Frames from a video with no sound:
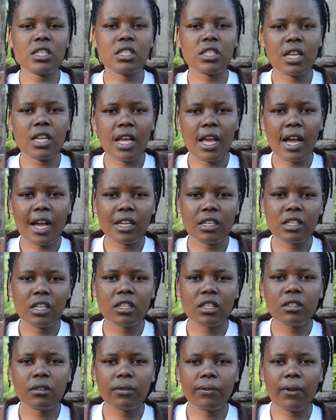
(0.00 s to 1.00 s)
easily
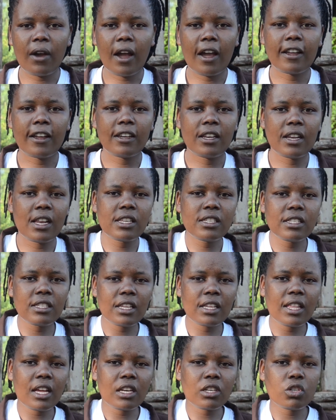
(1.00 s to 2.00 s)
identified. Let's
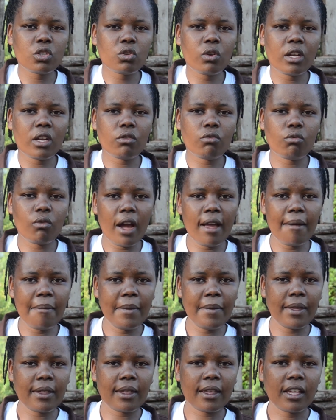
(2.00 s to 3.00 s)
say that you are
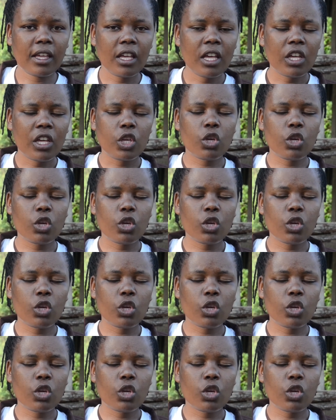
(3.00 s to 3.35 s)
dwarming,